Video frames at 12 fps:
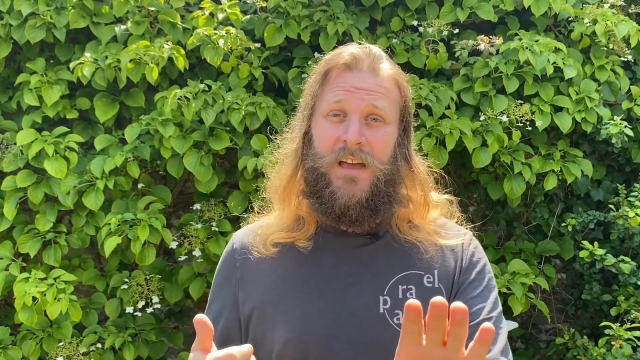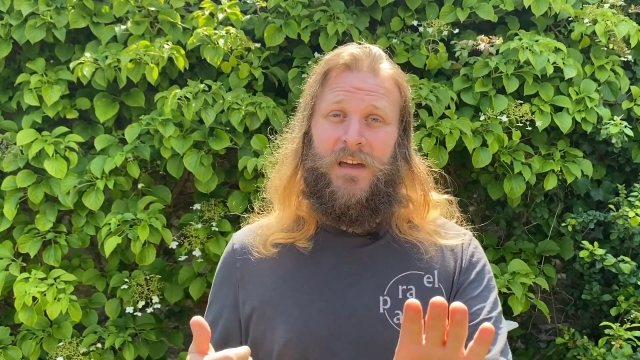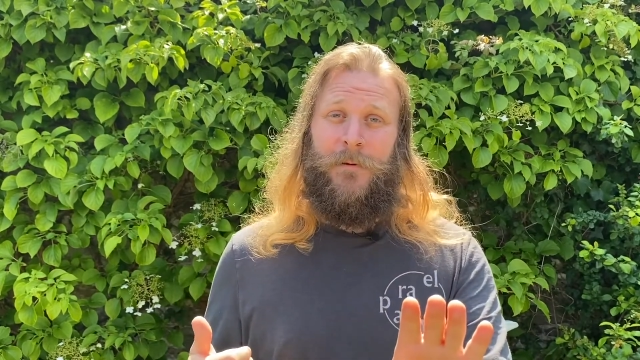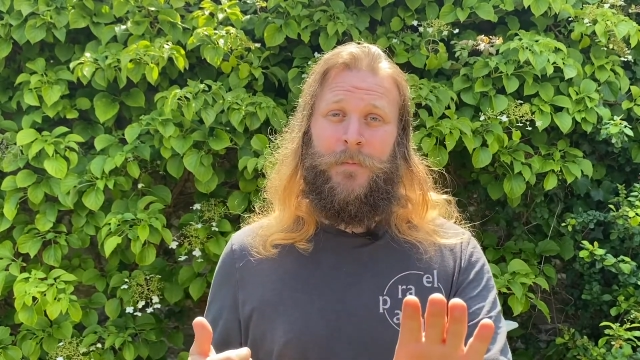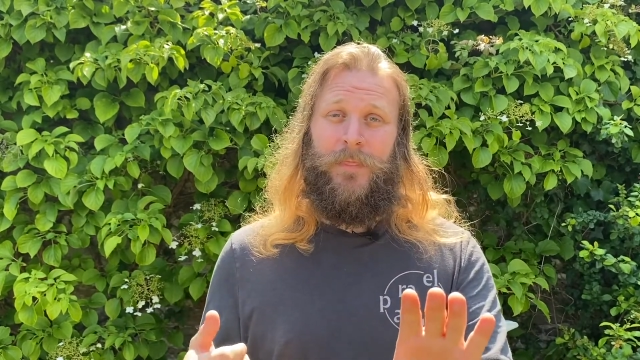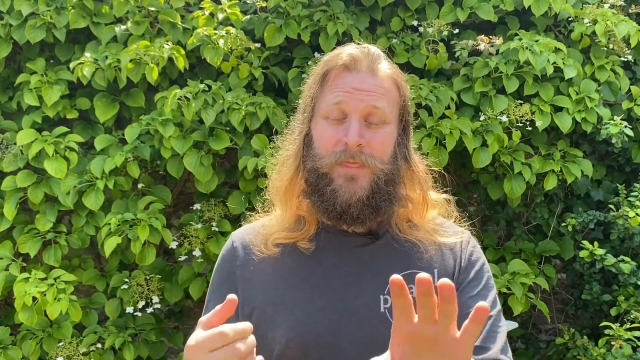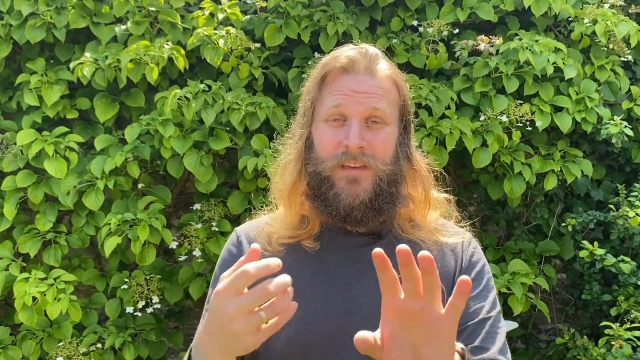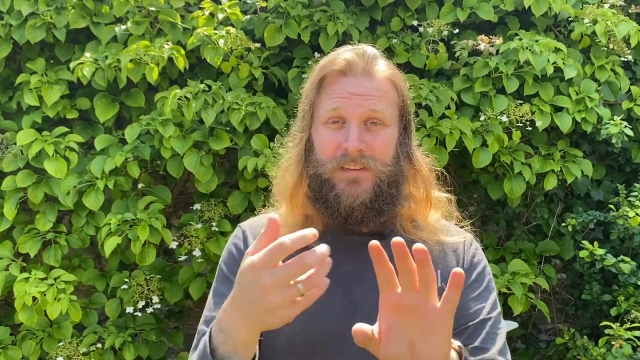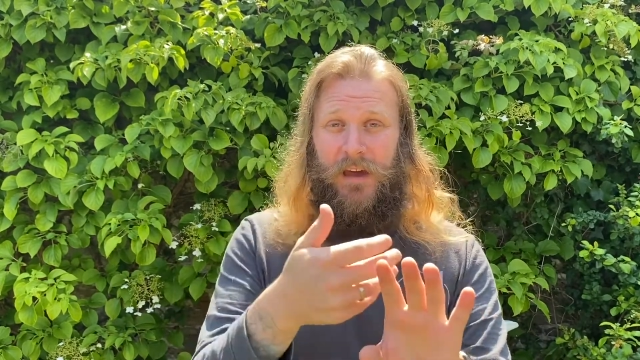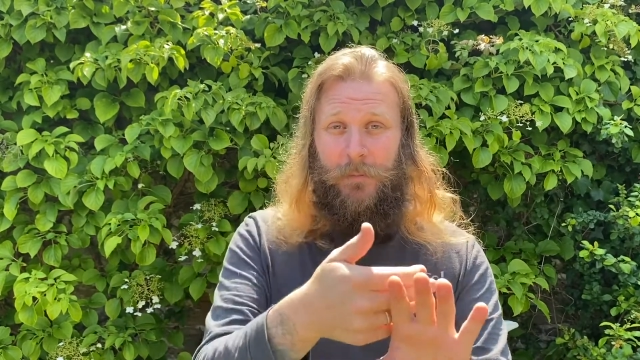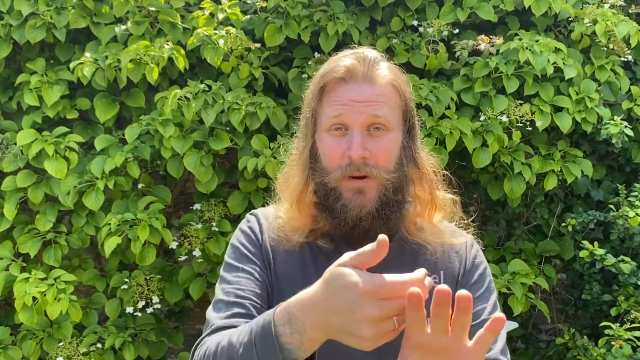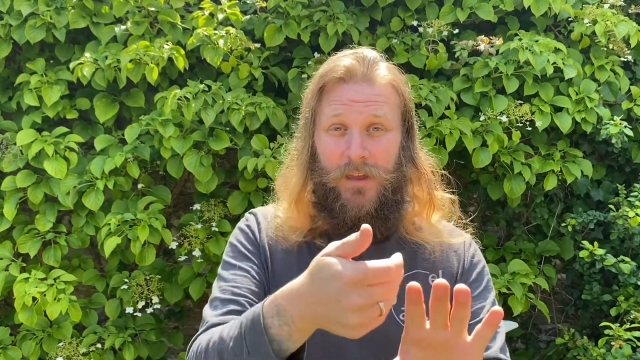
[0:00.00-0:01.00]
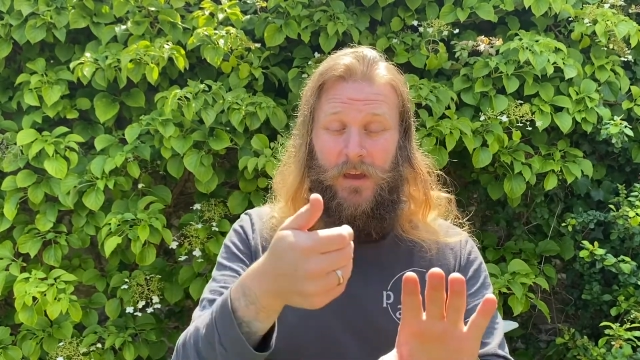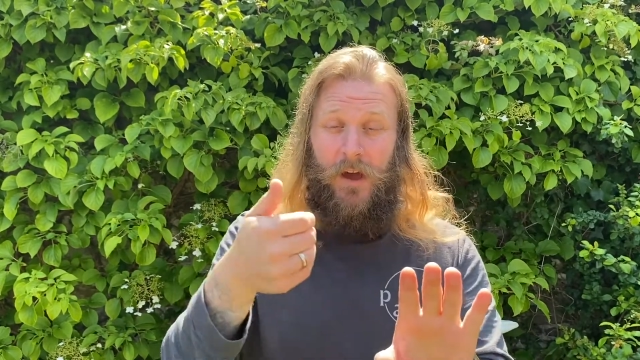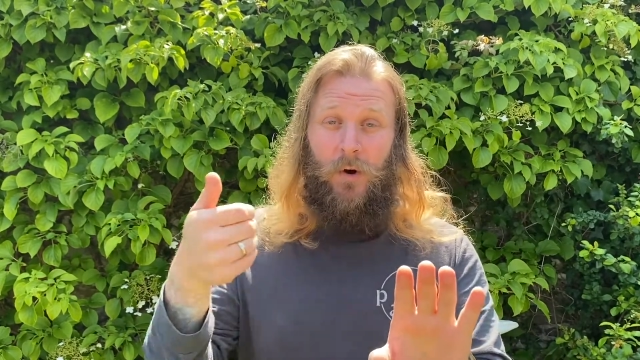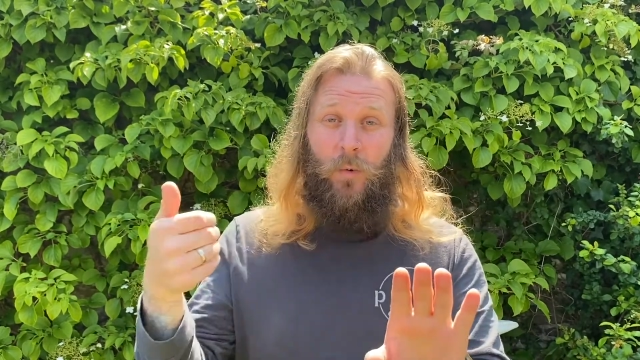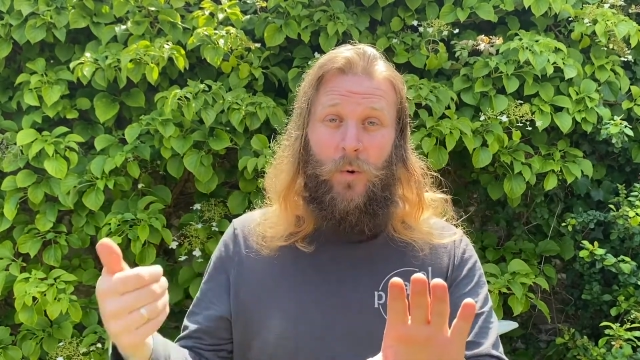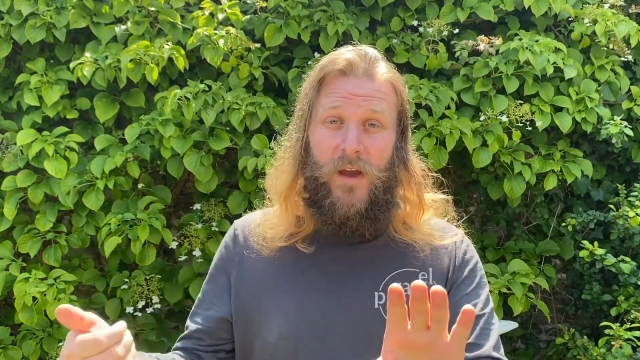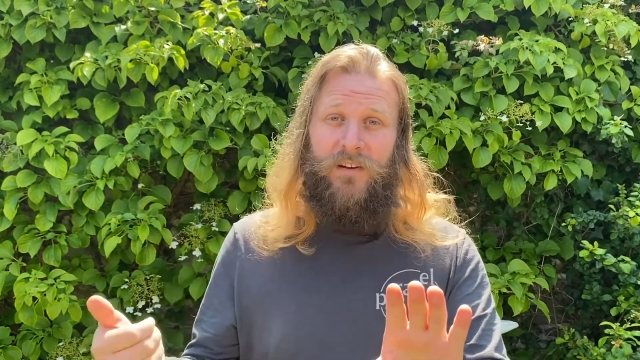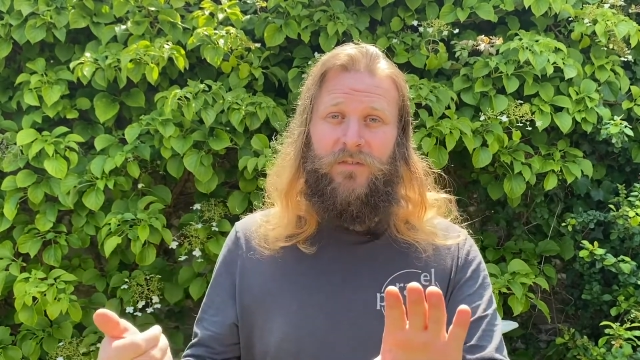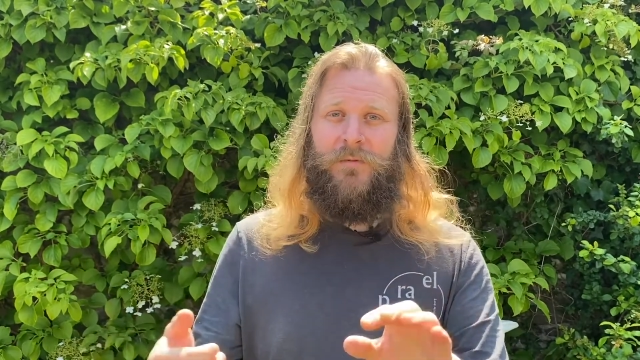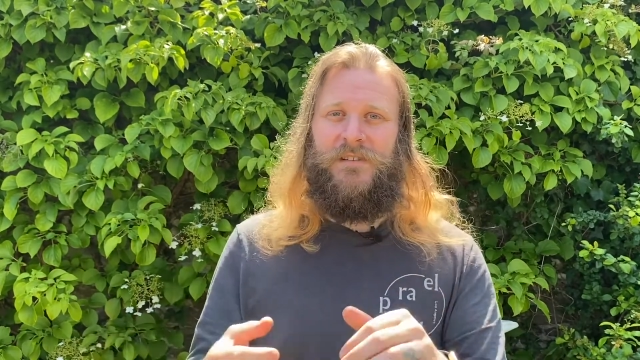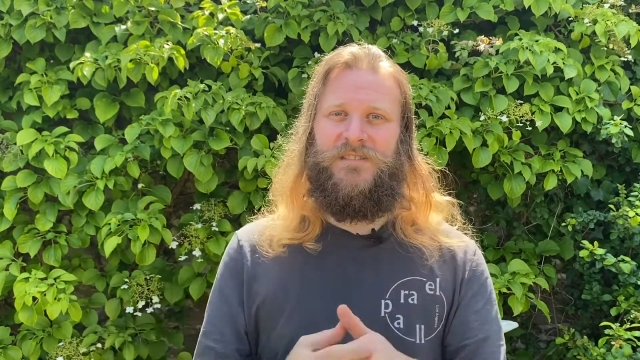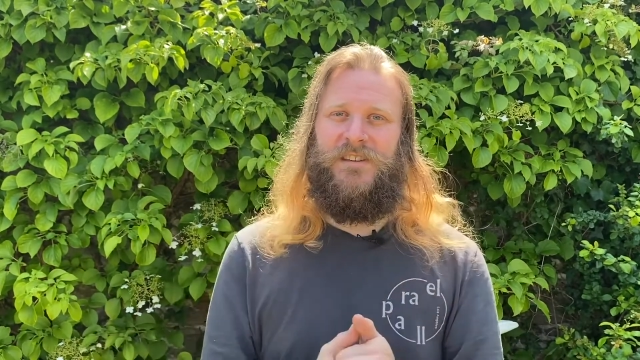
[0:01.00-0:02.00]
um, things are happening away
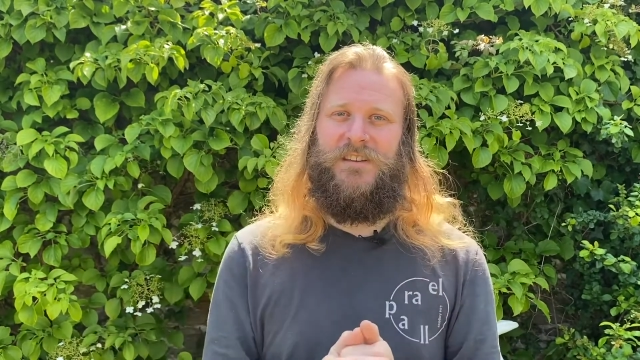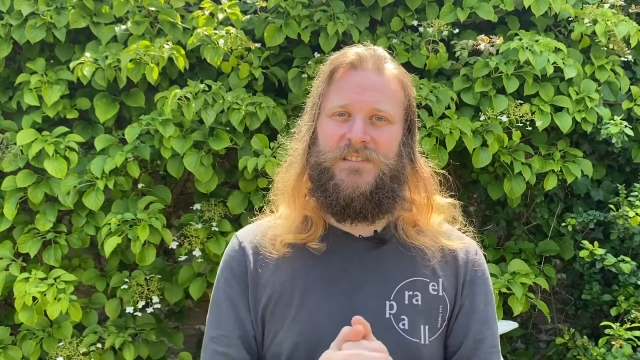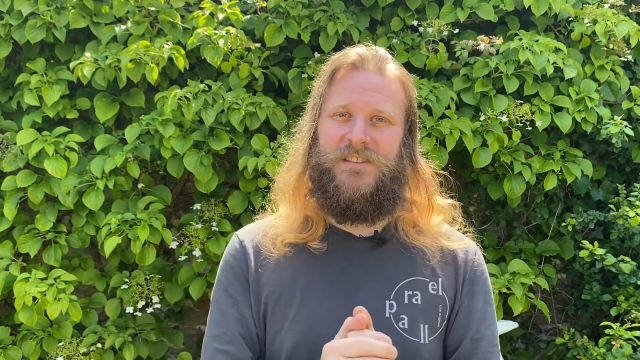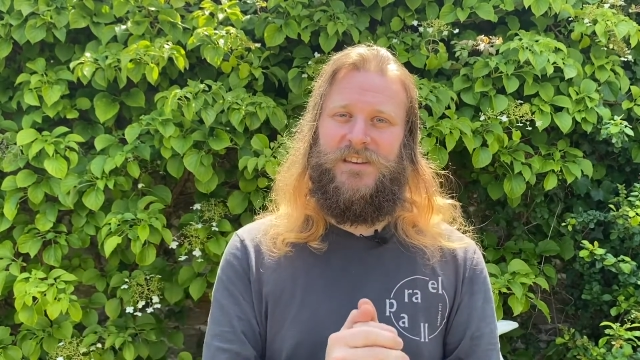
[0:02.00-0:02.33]
from the scenes,